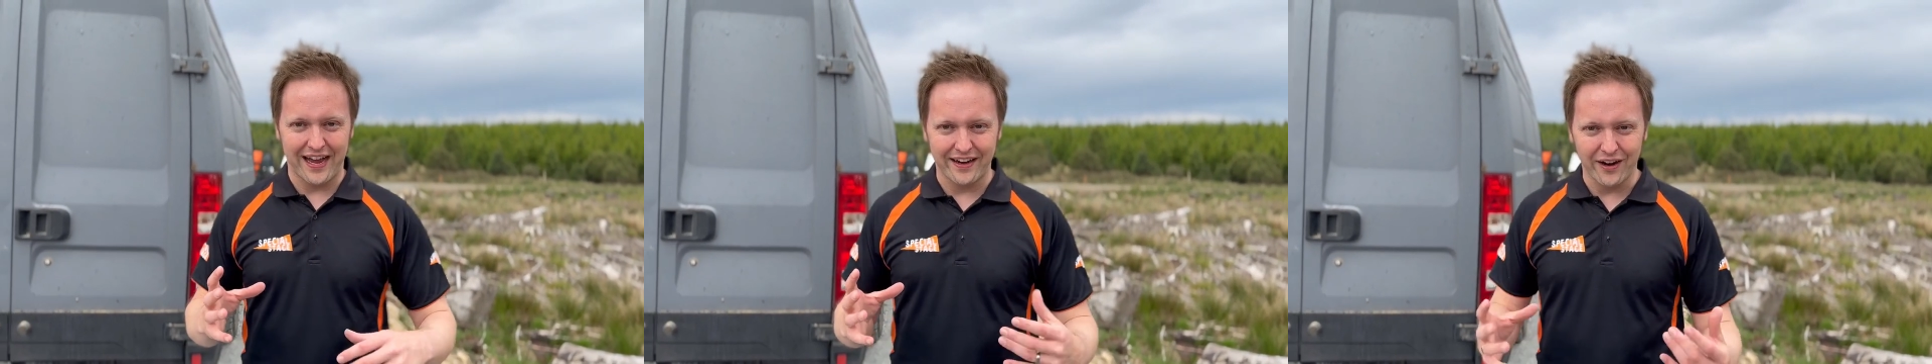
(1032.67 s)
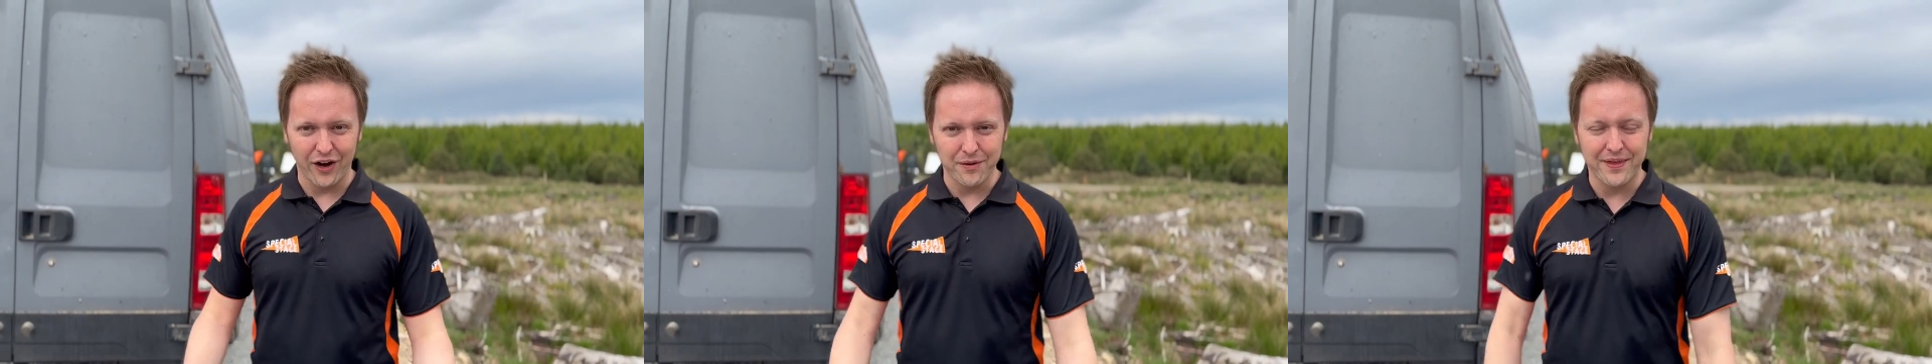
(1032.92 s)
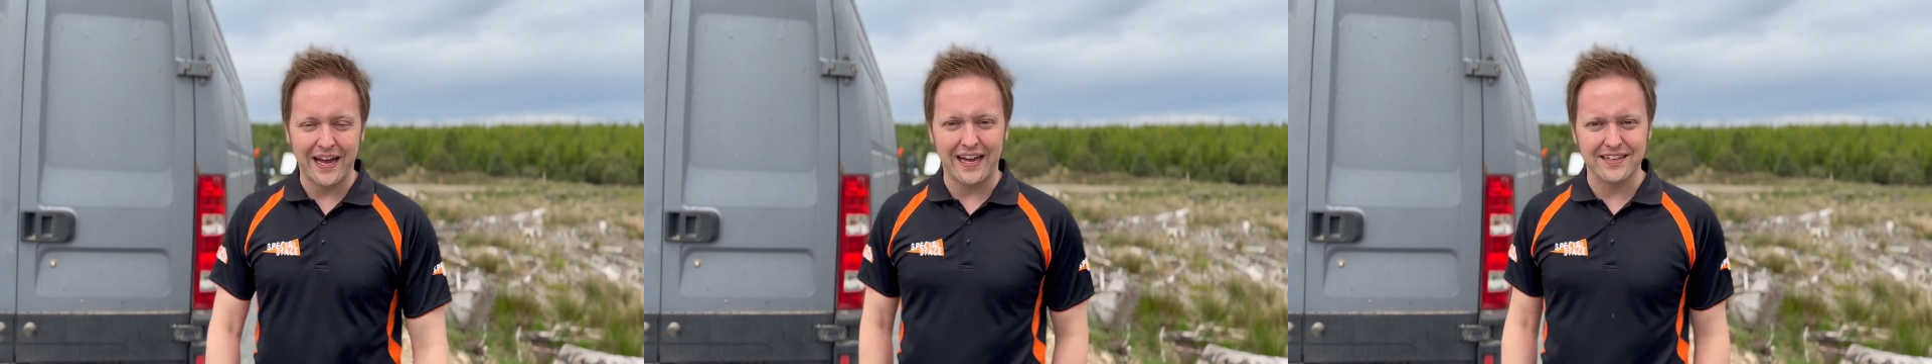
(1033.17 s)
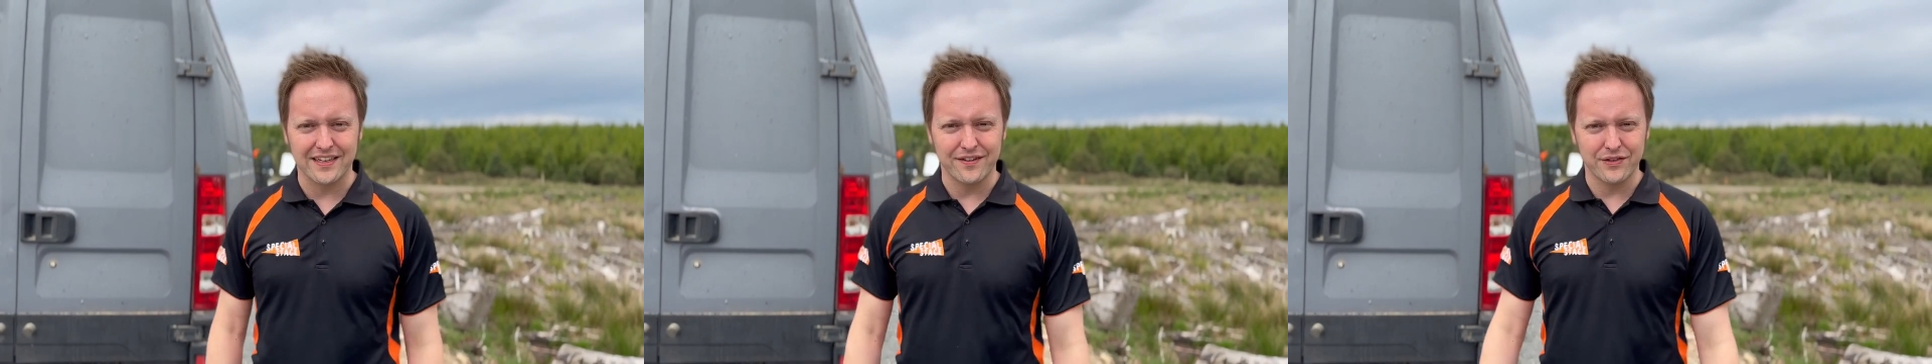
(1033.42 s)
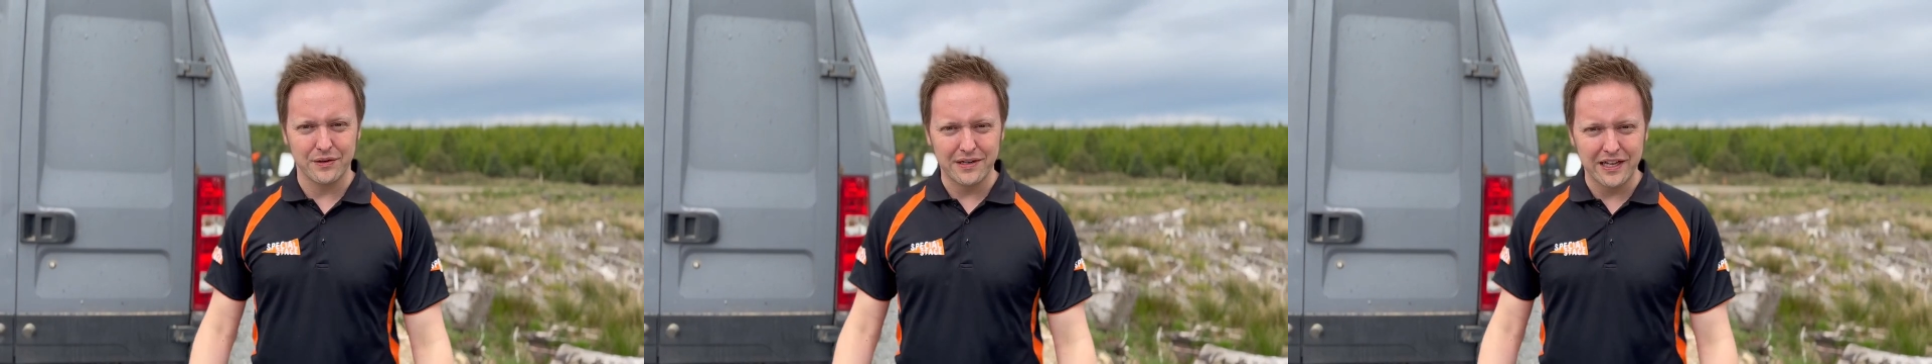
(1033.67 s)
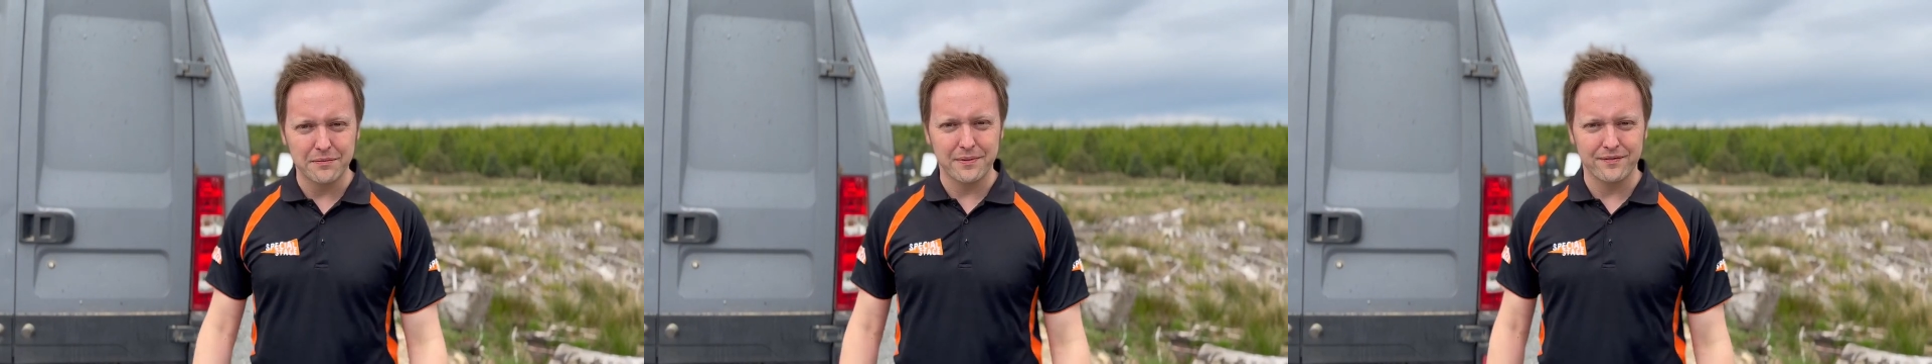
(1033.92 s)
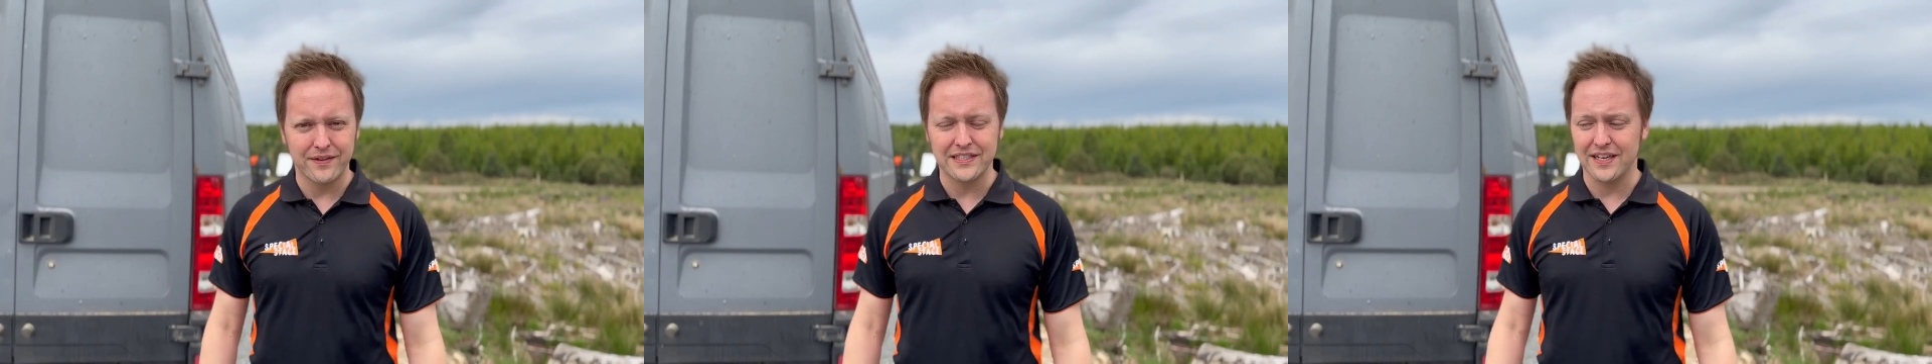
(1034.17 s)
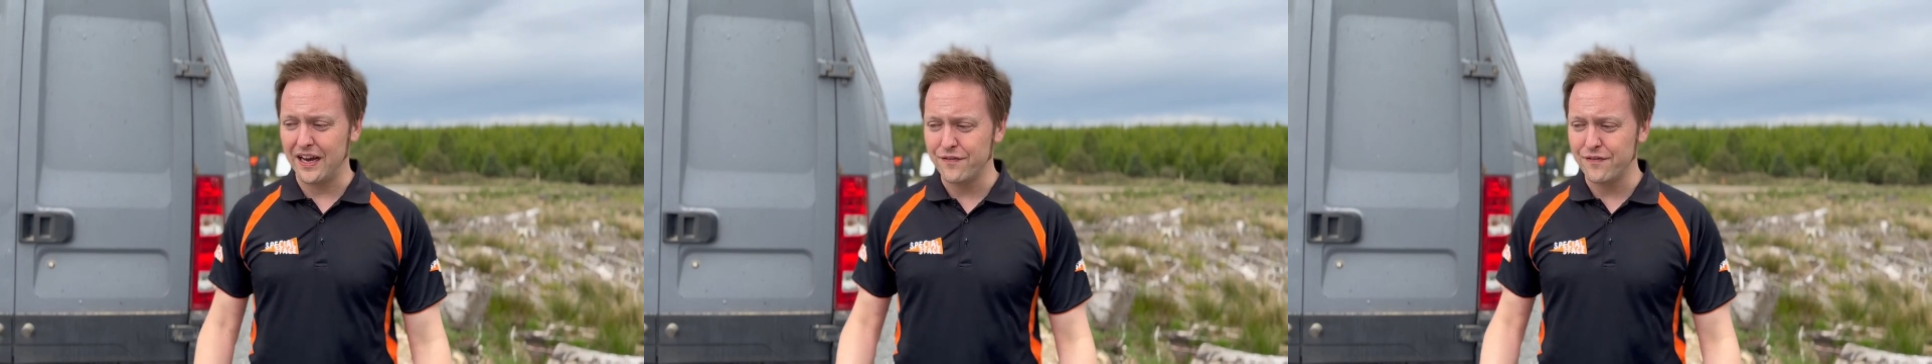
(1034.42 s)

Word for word: and I hope that has given you a little bit of insight.